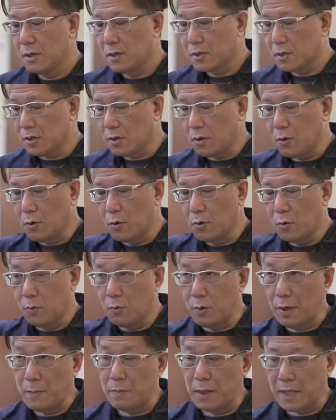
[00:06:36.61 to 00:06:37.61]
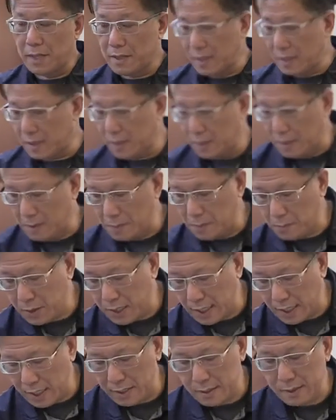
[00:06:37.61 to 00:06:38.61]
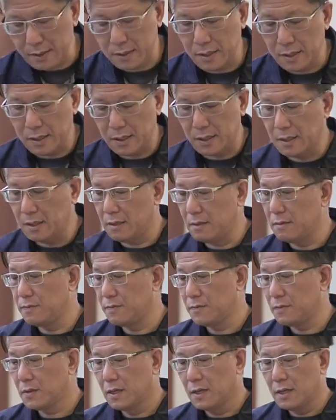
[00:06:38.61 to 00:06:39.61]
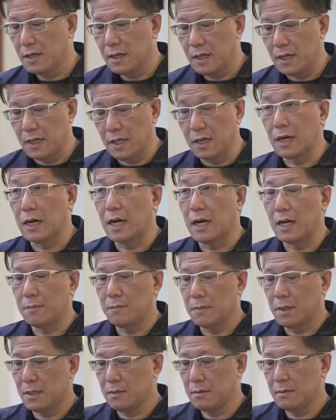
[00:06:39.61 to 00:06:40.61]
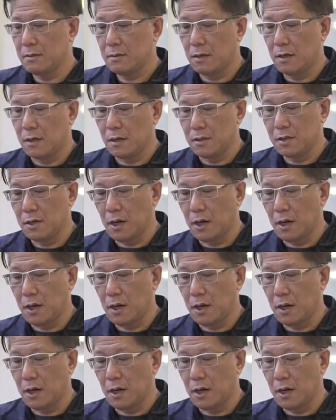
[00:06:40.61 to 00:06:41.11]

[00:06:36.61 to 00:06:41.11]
So we basically place the heater element on